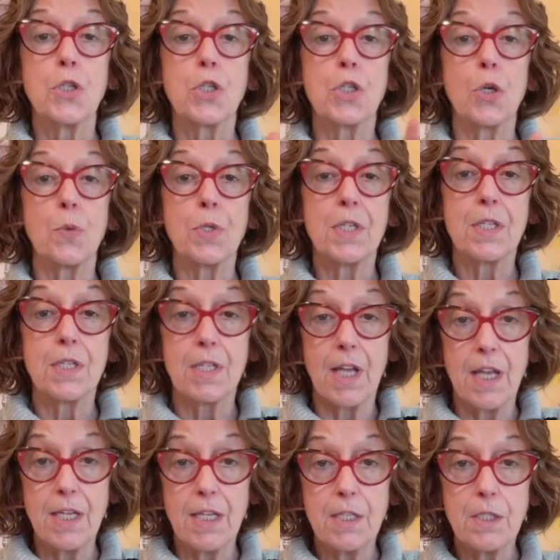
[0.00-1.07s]
So
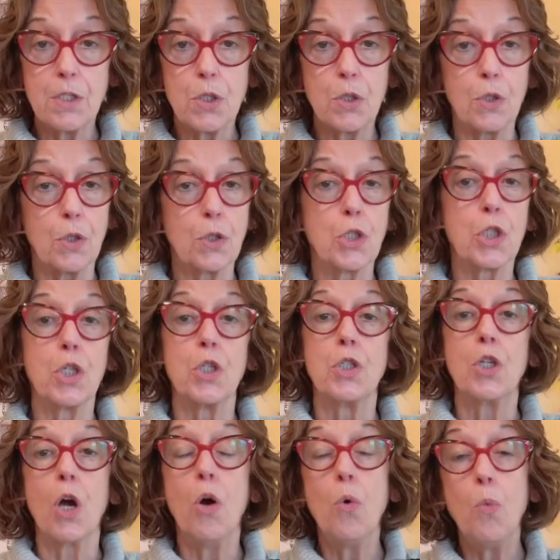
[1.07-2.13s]
stay in touch.
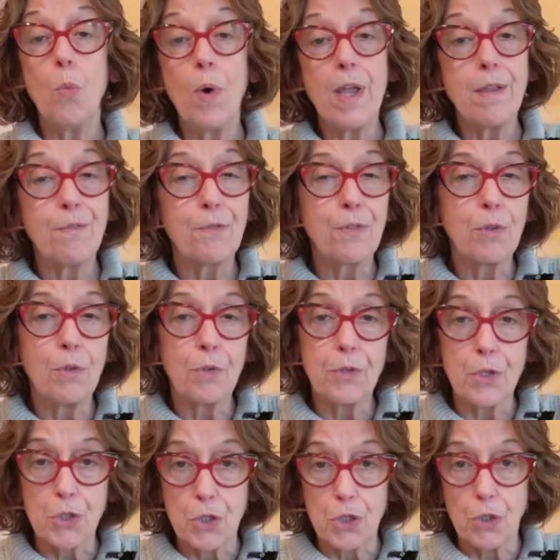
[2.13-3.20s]
Don't wait for
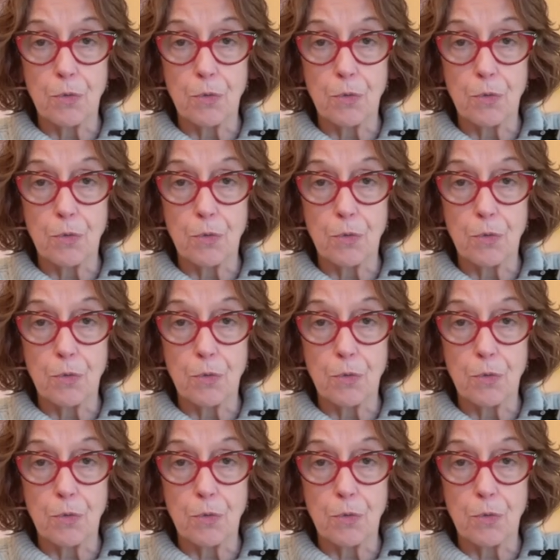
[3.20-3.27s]
others to